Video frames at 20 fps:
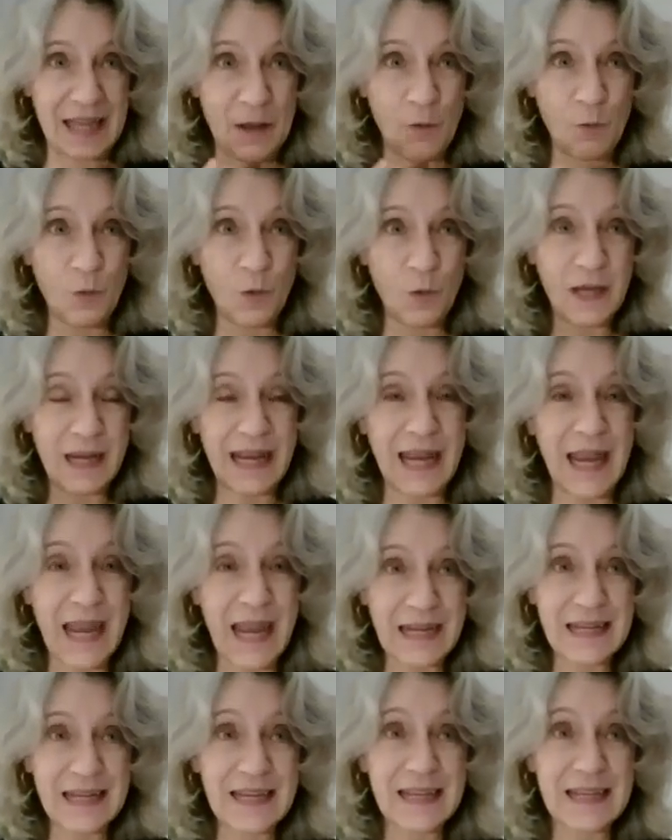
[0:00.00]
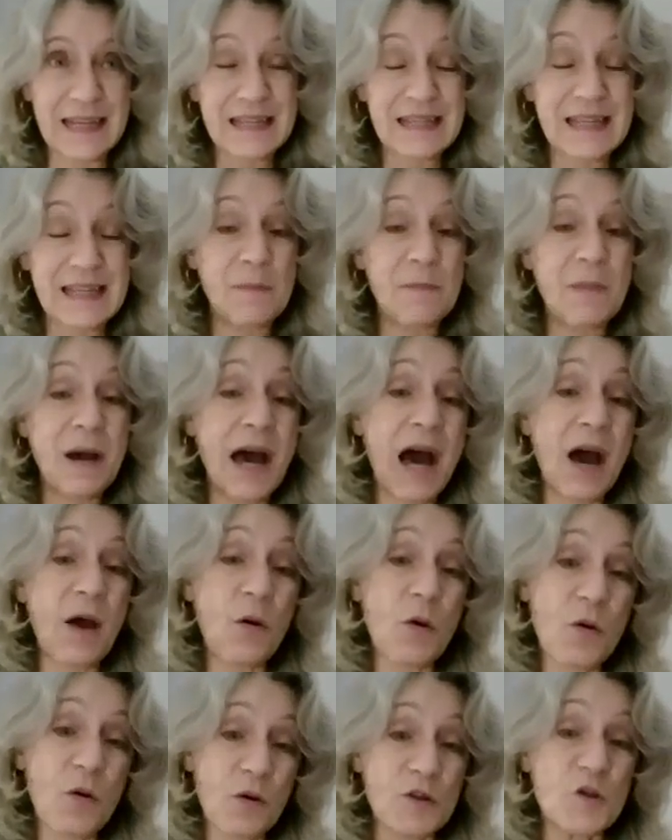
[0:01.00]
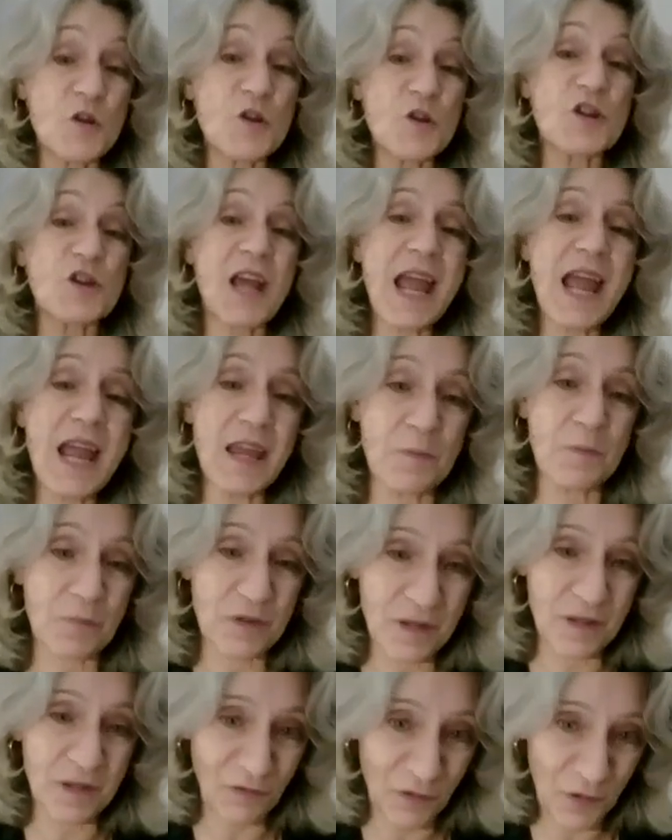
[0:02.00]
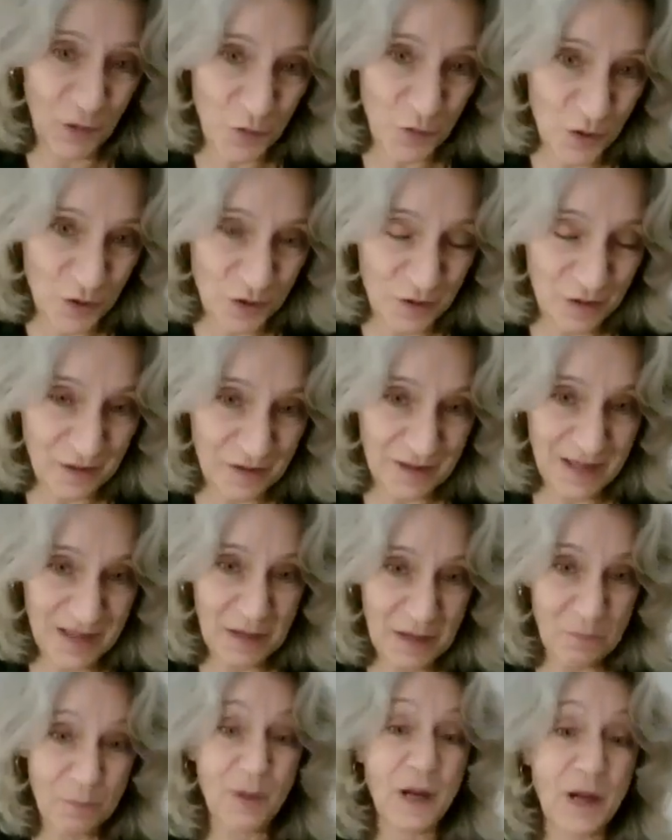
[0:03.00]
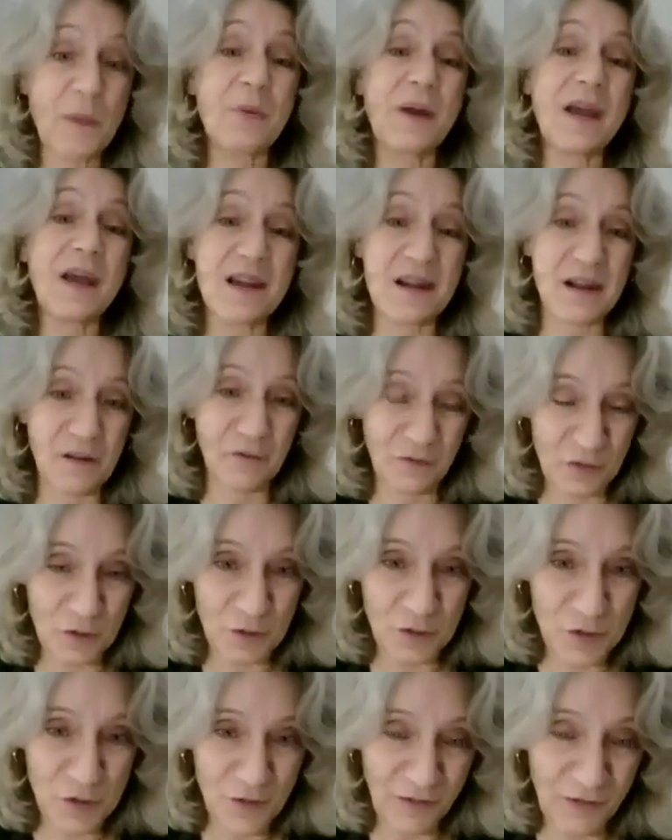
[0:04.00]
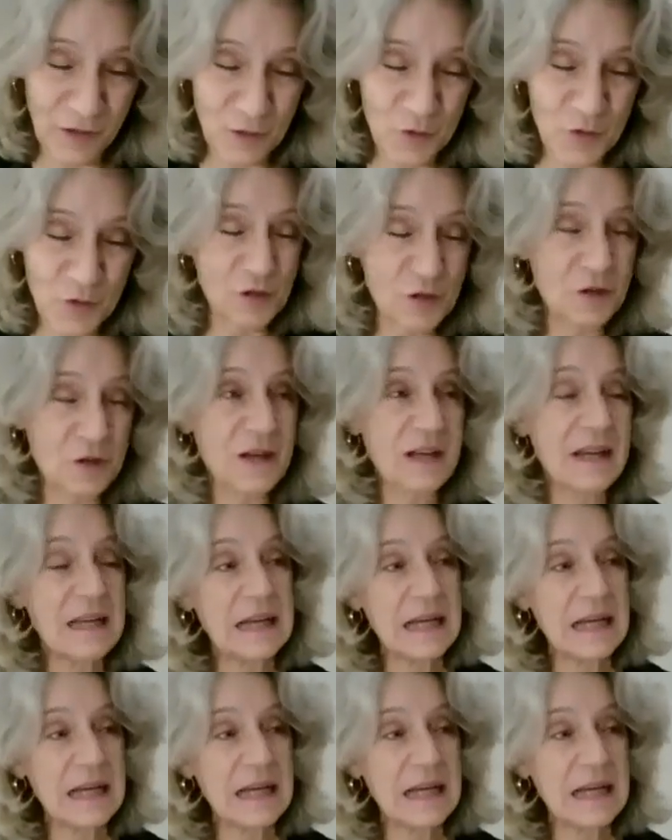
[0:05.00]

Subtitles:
we can somehow shape the future, prepare for the future.